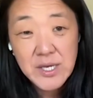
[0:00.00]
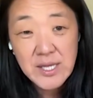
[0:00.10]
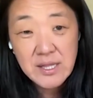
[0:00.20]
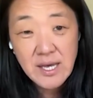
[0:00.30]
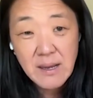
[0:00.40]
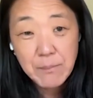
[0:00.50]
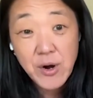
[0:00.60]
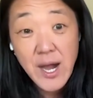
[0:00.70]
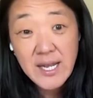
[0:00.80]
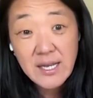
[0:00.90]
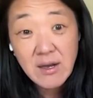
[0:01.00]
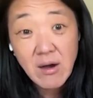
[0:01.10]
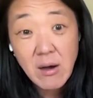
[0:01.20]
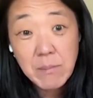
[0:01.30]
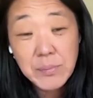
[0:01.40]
with a product called